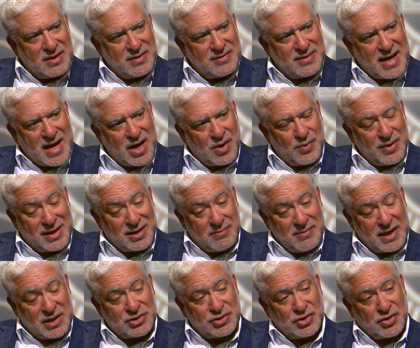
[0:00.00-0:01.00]
that we can
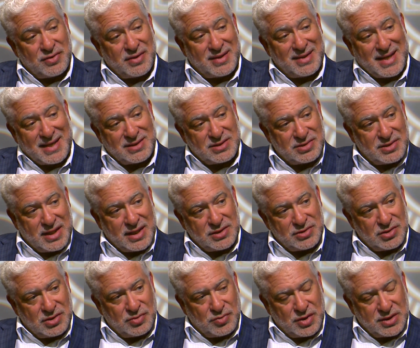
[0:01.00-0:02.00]
make sure that that
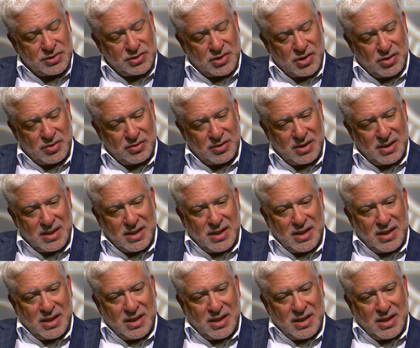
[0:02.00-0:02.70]
stays in the root zone.